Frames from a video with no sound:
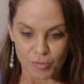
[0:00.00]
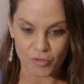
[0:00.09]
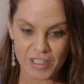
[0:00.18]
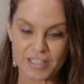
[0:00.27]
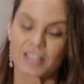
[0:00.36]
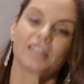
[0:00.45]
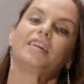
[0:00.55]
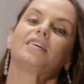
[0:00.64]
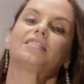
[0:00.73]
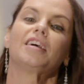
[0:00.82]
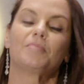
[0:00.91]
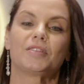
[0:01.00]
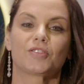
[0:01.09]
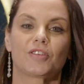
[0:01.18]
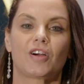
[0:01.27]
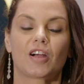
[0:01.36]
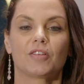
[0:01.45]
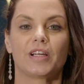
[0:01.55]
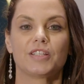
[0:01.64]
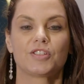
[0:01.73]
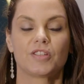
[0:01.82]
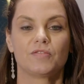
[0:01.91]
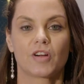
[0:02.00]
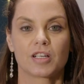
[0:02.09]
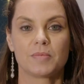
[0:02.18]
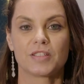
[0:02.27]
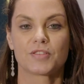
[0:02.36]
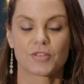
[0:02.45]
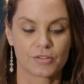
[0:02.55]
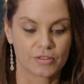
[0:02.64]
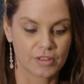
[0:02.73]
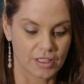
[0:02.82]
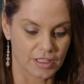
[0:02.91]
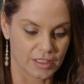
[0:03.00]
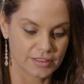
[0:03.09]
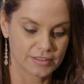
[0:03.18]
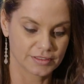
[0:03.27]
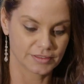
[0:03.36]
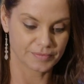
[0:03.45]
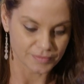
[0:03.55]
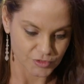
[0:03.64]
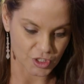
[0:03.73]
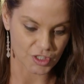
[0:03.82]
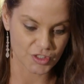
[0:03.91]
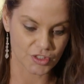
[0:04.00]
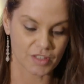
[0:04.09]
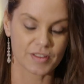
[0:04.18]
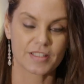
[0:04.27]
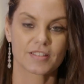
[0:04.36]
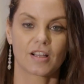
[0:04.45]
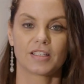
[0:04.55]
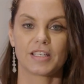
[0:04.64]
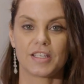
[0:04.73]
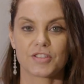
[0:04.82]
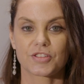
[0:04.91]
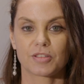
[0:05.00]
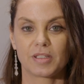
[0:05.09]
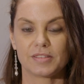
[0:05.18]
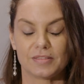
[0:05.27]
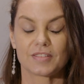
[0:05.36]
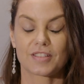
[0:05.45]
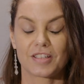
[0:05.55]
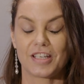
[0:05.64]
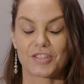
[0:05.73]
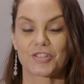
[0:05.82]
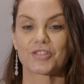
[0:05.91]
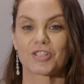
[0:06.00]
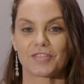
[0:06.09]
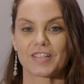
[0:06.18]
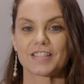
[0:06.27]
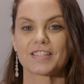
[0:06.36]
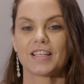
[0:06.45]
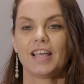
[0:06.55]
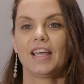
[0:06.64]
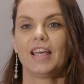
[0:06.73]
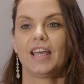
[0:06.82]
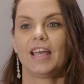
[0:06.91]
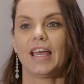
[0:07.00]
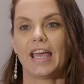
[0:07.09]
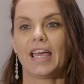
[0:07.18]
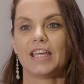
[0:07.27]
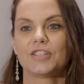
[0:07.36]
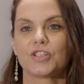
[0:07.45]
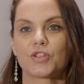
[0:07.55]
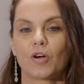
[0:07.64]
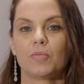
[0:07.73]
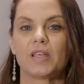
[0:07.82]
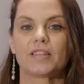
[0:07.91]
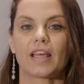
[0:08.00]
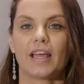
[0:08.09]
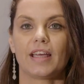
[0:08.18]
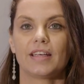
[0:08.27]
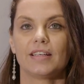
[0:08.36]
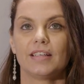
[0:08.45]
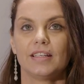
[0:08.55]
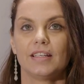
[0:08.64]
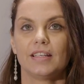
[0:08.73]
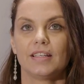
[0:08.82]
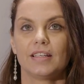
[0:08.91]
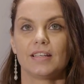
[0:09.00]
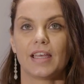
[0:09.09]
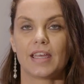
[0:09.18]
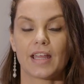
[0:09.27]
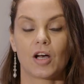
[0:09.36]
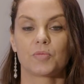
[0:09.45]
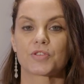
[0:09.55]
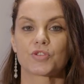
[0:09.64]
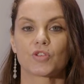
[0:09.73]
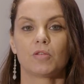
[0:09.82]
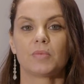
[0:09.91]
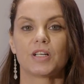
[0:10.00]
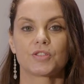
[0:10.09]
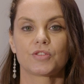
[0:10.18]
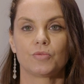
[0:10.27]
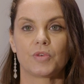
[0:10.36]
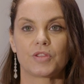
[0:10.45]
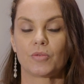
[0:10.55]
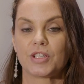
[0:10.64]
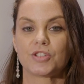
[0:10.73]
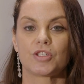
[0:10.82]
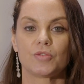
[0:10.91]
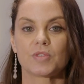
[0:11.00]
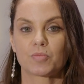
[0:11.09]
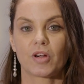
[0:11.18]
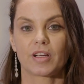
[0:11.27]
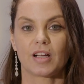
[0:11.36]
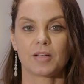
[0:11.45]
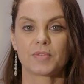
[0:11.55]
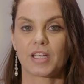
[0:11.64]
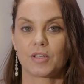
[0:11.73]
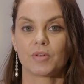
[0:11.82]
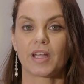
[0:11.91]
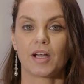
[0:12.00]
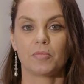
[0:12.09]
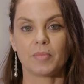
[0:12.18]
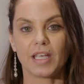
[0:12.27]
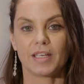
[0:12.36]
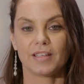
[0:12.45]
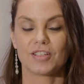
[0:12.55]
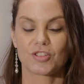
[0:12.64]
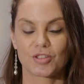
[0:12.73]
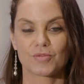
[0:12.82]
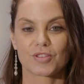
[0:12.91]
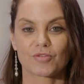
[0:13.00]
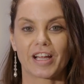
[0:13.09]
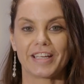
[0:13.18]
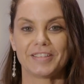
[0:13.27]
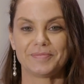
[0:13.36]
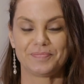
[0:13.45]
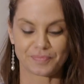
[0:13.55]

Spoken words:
More recently, coming to the Heart Way, she invited me to a church service on an Easter service. And she told me that it helped her so much with the way she was brought up that it would help me, and she was right.